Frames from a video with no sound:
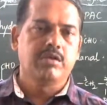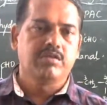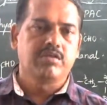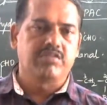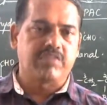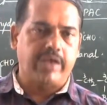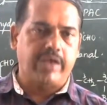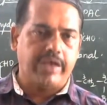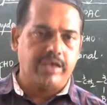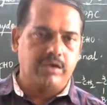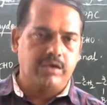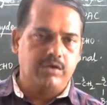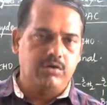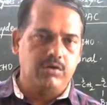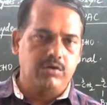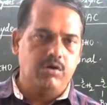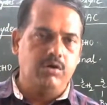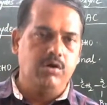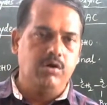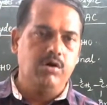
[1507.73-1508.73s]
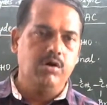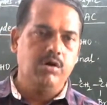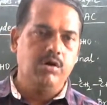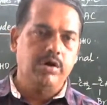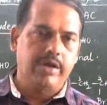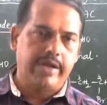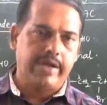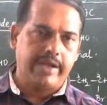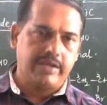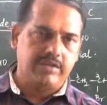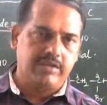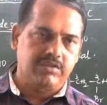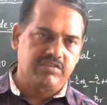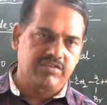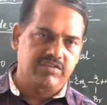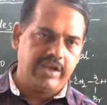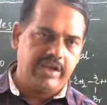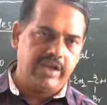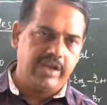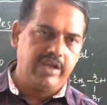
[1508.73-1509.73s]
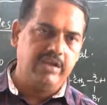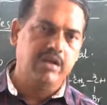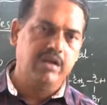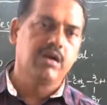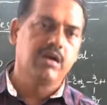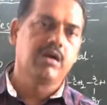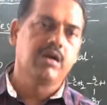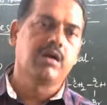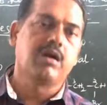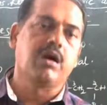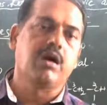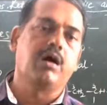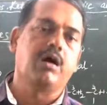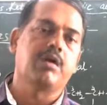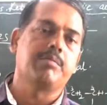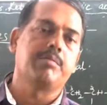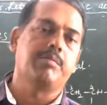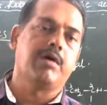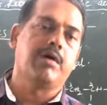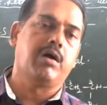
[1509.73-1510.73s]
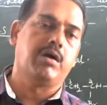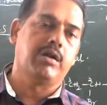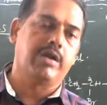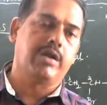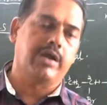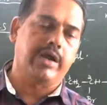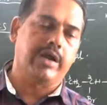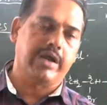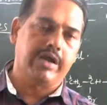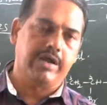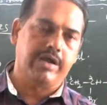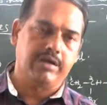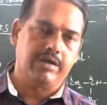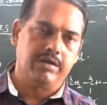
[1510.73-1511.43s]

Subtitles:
cyclohexane or aldehyde.